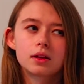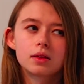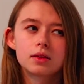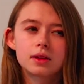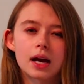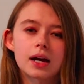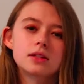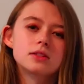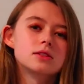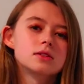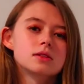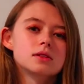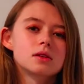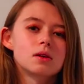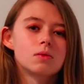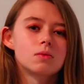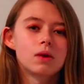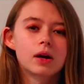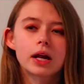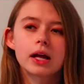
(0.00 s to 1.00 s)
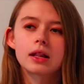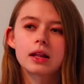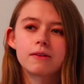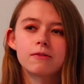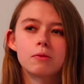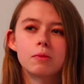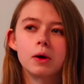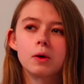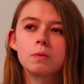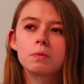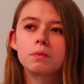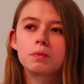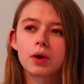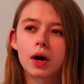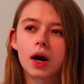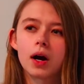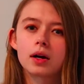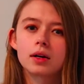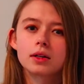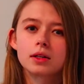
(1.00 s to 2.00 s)
that's what I love about
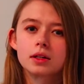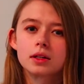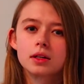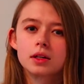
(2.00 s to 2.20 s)
Prague.